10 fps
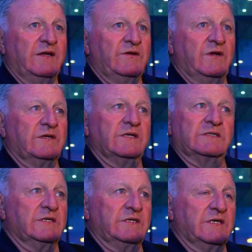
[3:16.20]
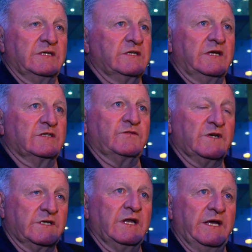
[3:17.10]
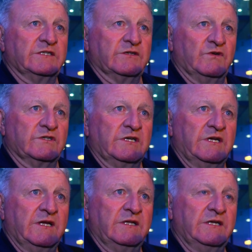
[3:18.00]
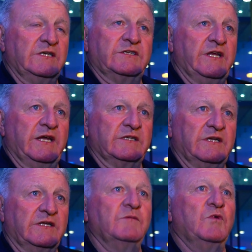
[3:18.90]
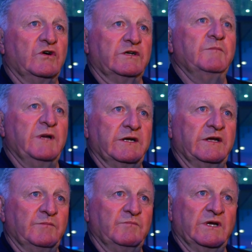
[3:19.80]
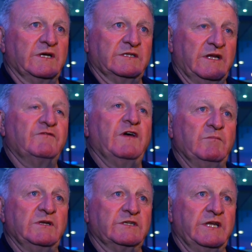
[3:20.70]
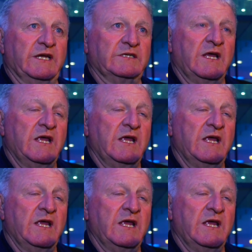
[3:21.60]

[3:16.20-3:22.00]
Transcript: you know it's, it's it's for the likes of us these stakes, and the more the merrier because they're fabulous stakes.